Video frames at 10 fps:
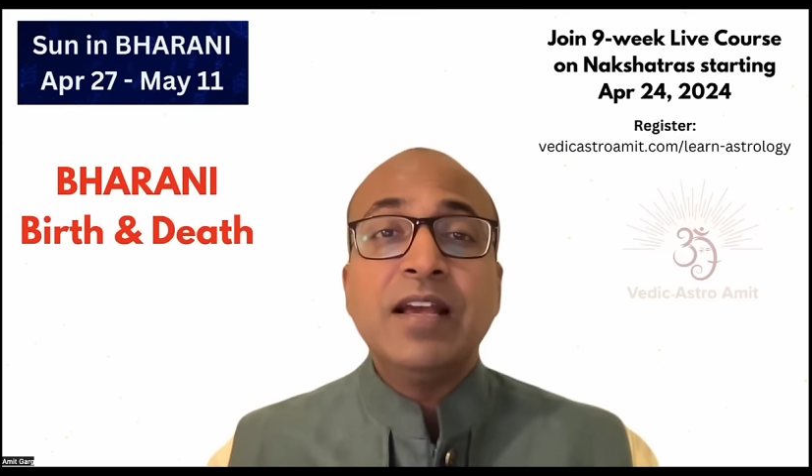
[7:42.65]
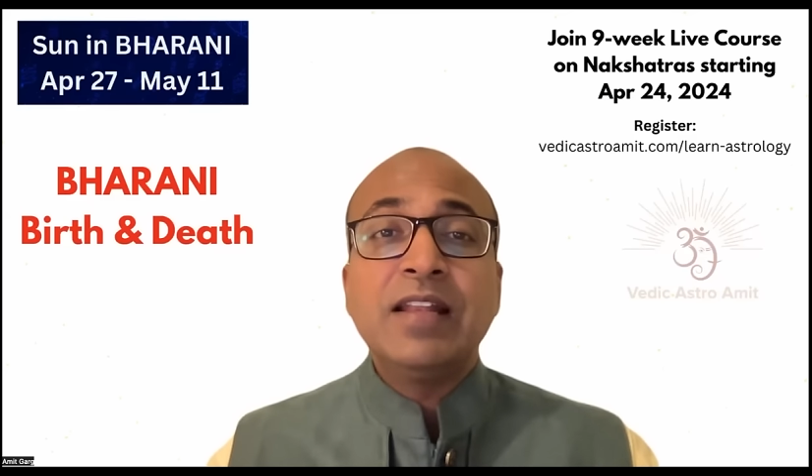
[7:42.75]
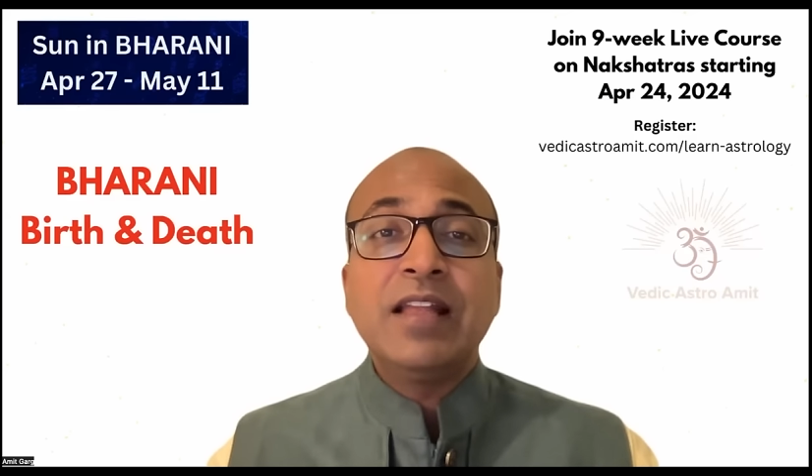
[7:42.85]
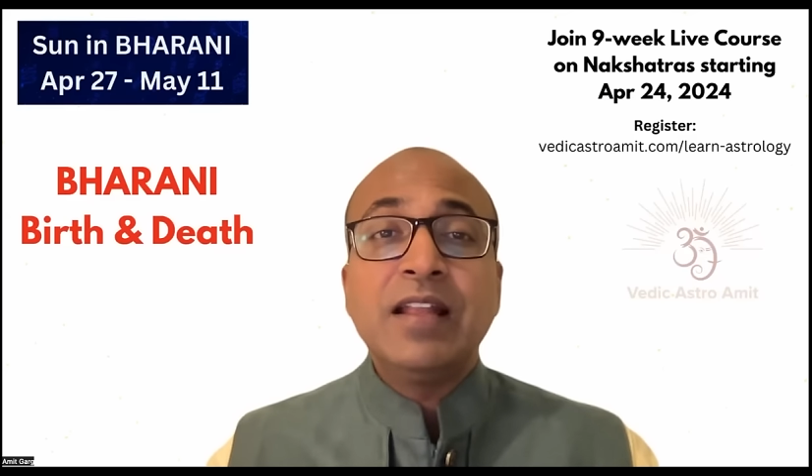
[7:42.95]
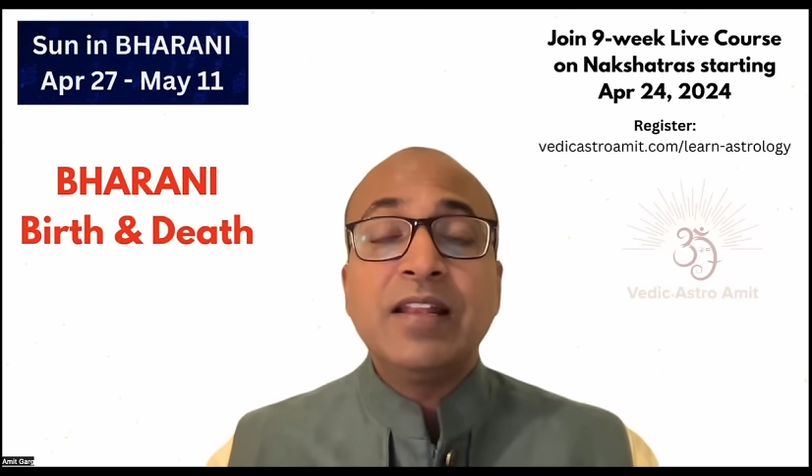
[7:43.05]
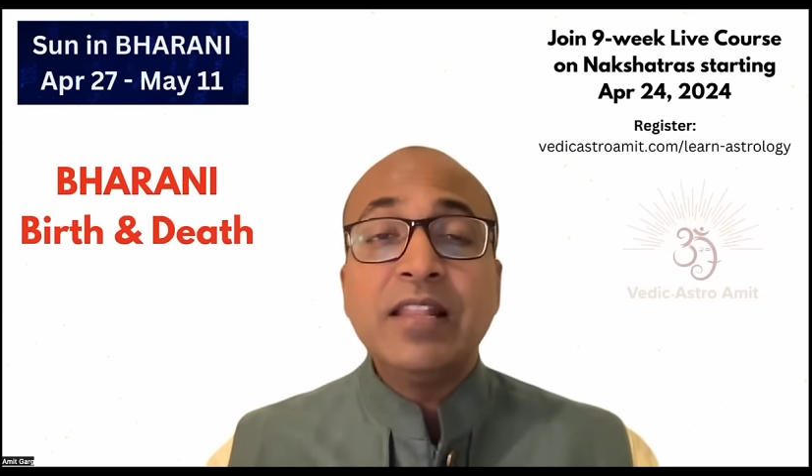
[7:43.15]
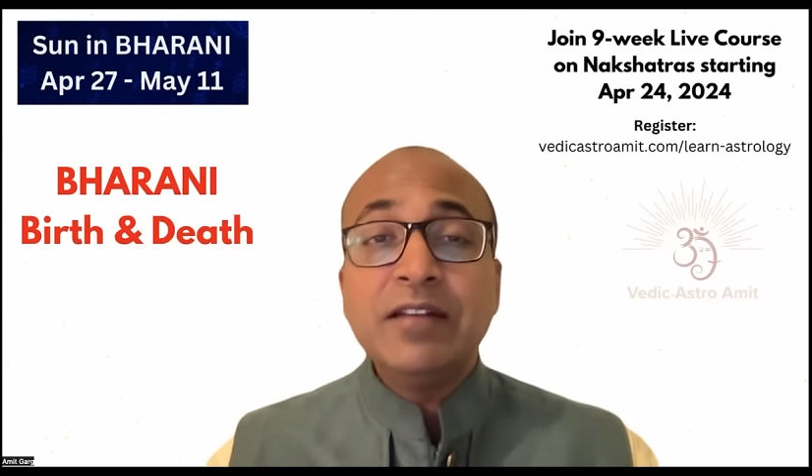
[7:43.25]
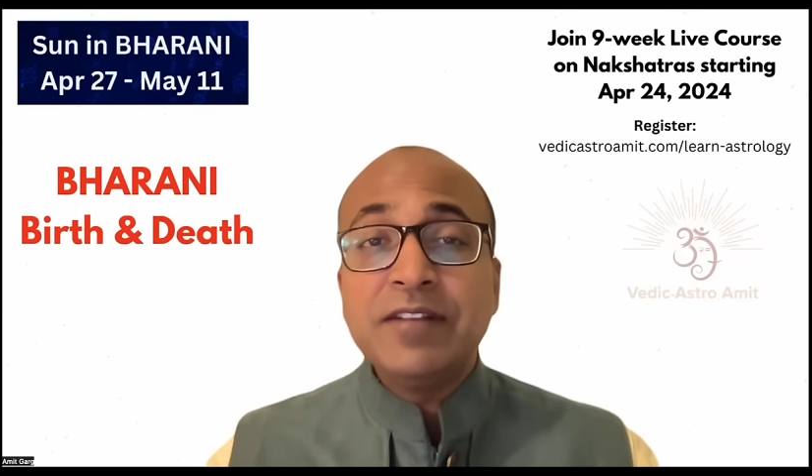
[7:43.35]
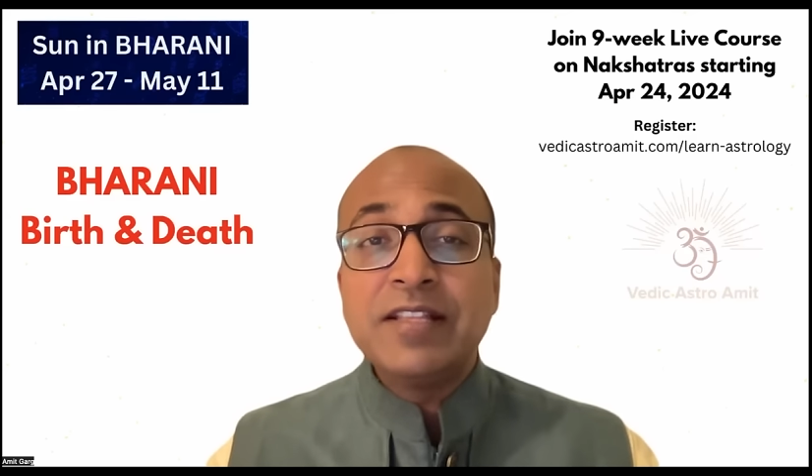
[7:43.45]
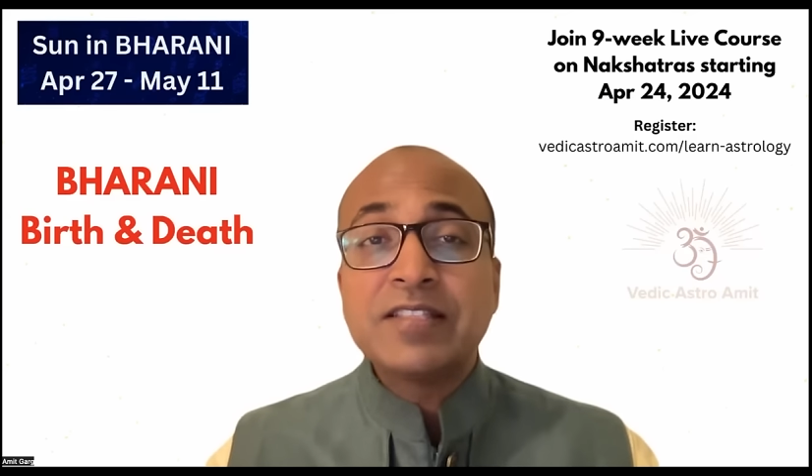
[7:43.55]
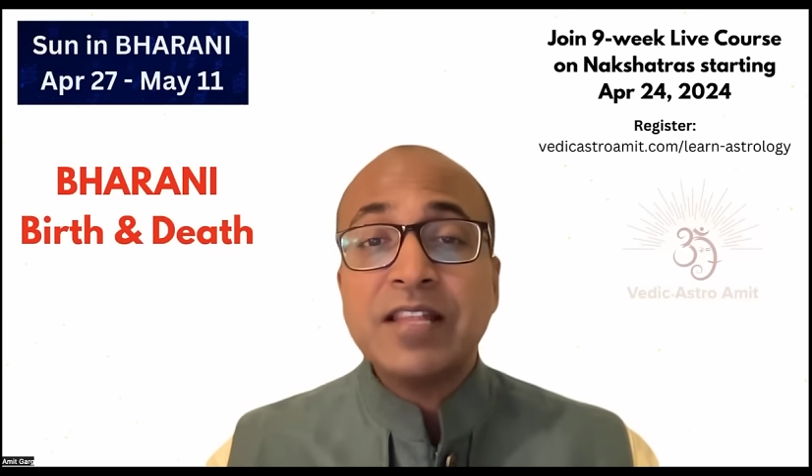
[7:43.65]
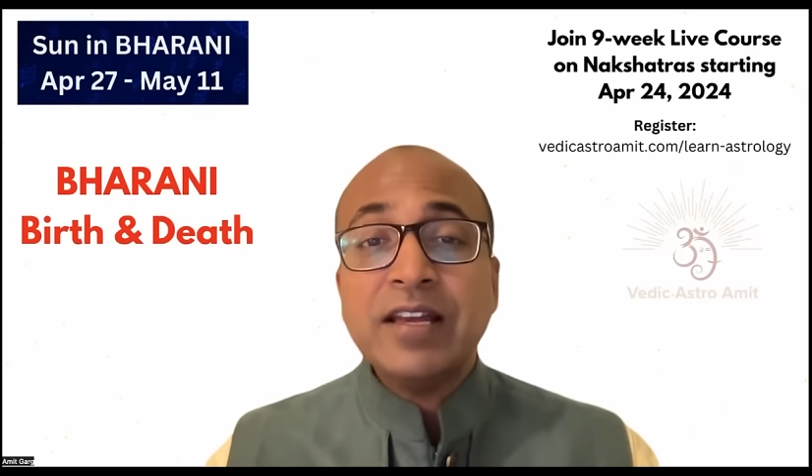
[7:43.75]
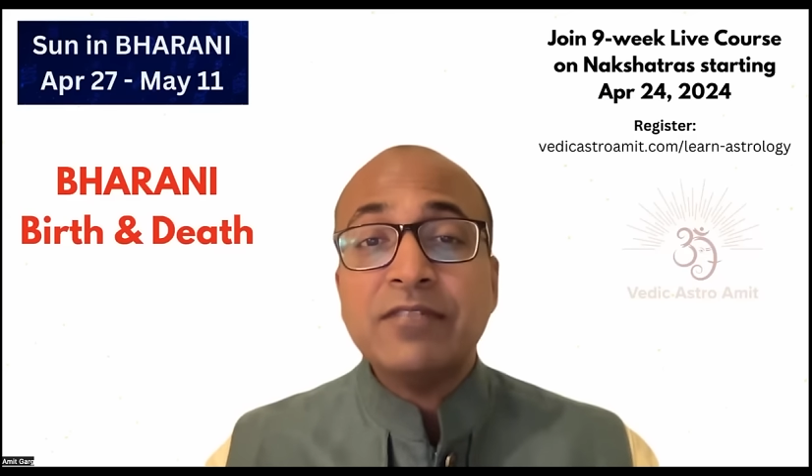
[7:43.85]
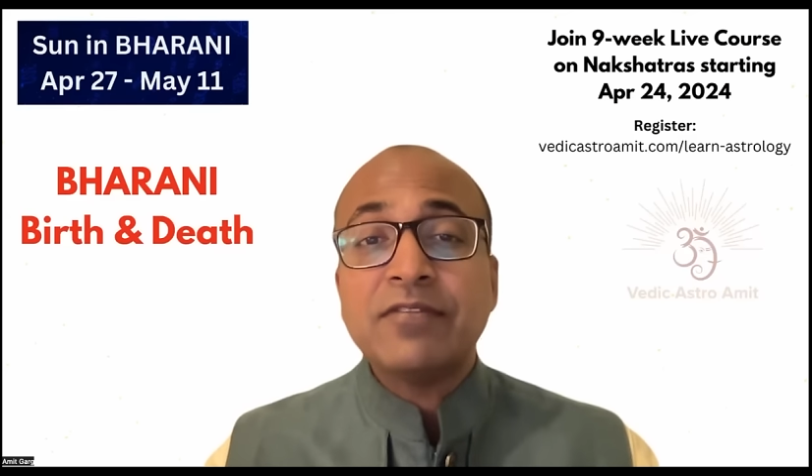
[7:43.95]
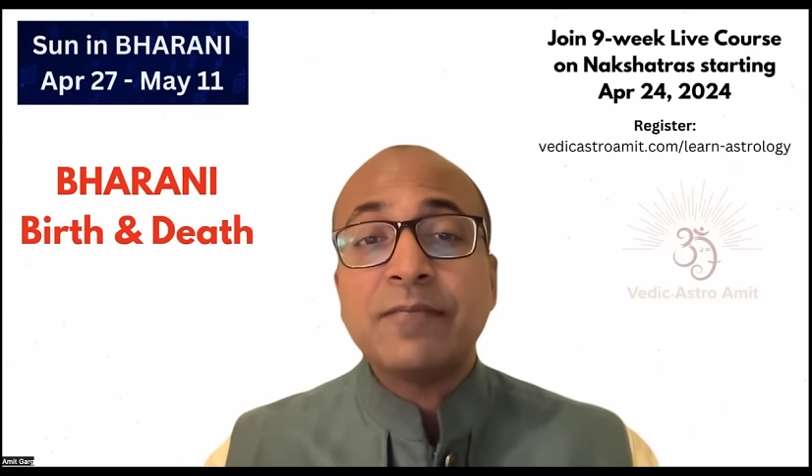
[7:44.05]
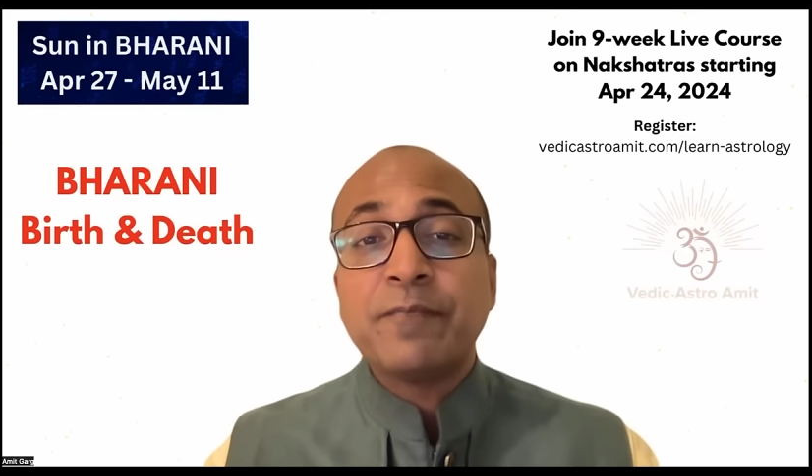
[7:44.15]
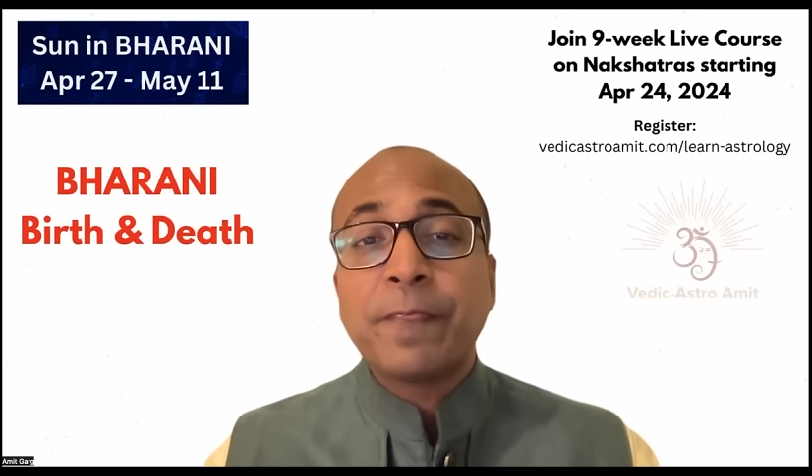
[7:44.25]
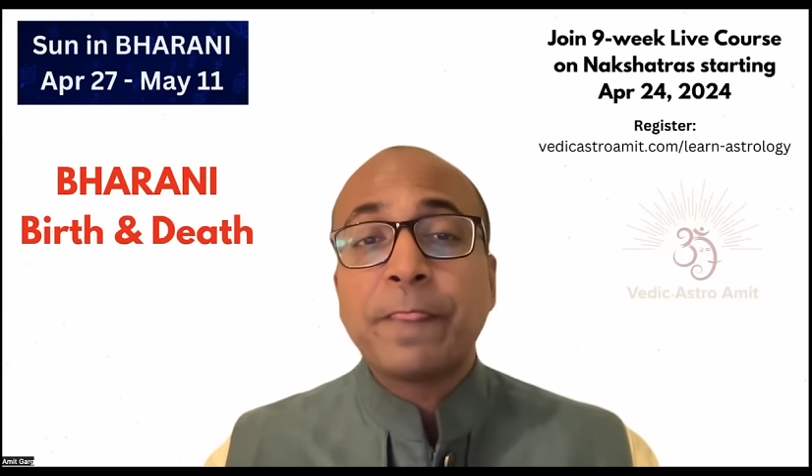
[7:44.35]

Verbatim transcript: and lived its life.